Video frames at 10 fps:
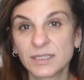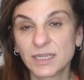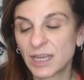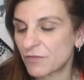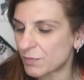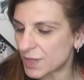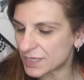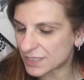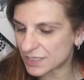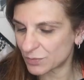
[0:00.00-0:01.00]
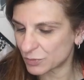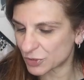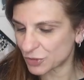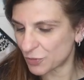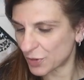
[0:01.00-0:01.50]
take it from there and see
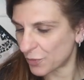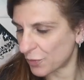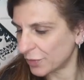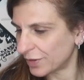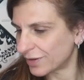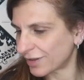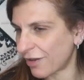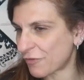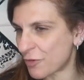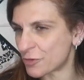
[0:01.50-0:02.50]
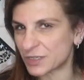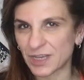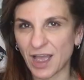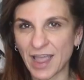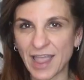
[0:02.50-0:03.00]
what's going on. Of
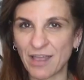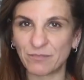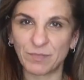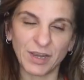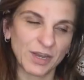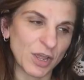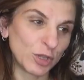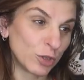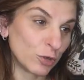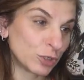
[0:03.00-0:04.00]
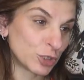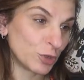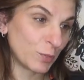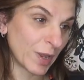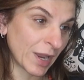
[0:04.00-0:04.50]
course, I have been
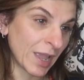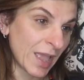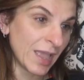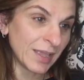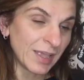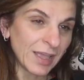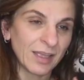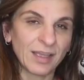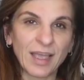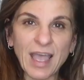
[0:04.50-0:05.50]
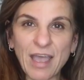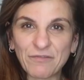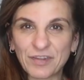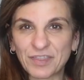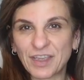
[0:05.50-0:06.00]
YouTubing
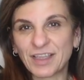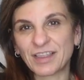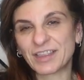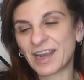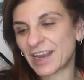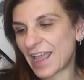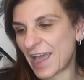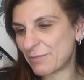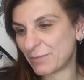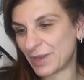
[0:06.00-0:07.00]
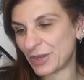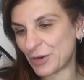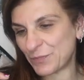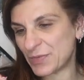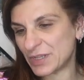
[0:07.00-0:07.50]
everything that it can be, you
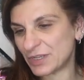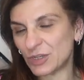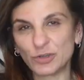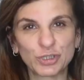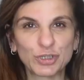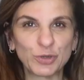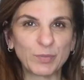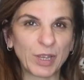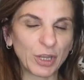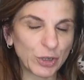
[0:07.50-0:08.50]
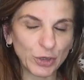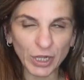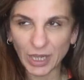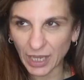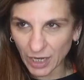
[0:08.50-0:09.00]
know, been YouTubing,
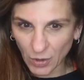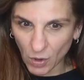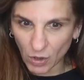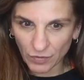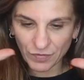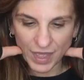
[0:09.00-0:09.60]
Googling, all of